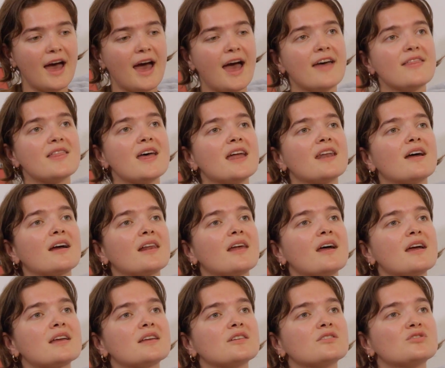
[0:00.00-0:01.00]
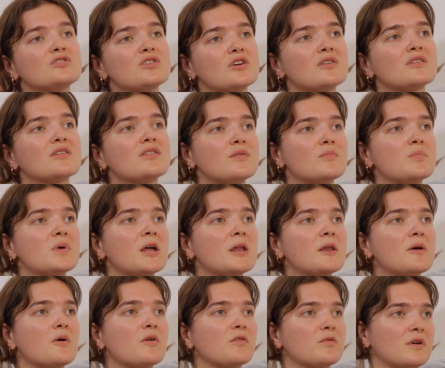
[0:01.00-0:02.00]
and then I like took the
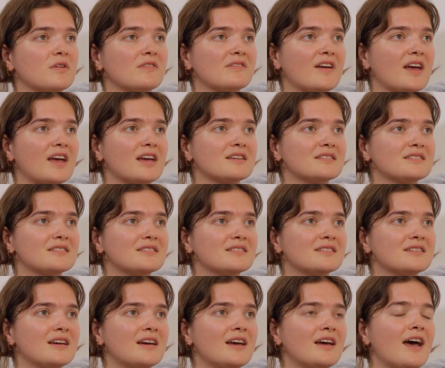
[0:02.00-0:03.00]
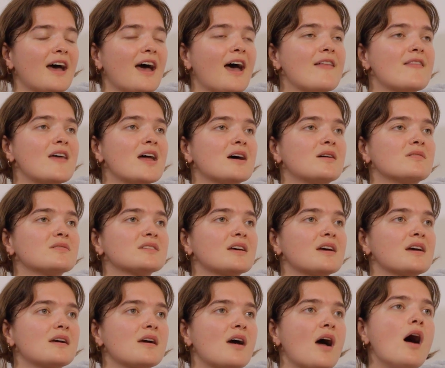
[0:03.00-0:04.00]
pillow off my face, and then I was
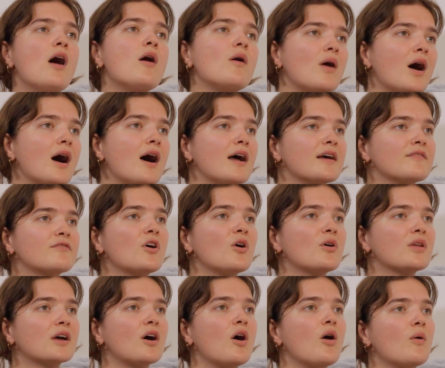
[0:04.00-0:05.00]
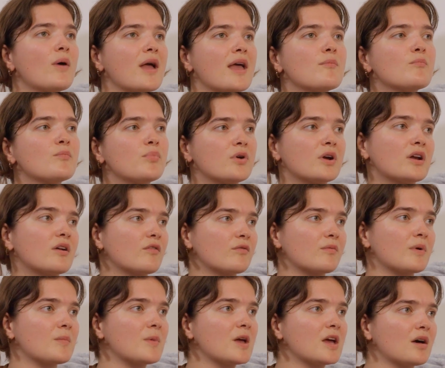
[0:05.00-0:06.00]
like, oh, I've got like a whole imprint of
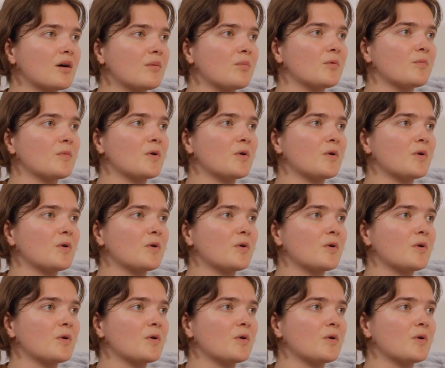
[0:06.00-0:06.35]
my makeup on